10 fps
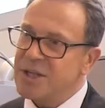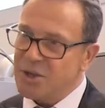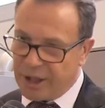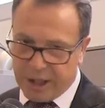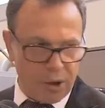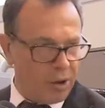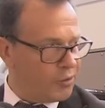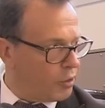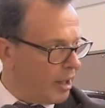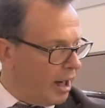So
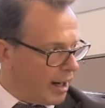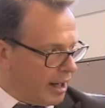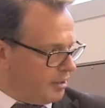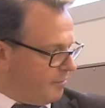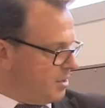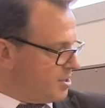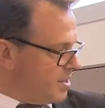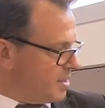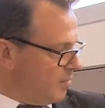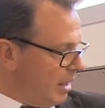the heart of the
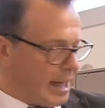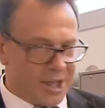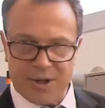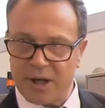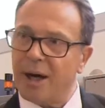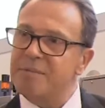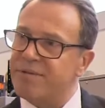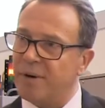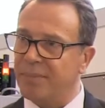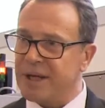system, the laser, comes
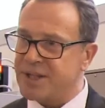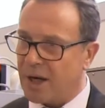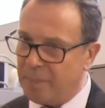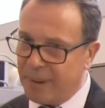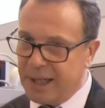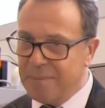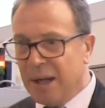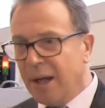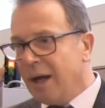from this company.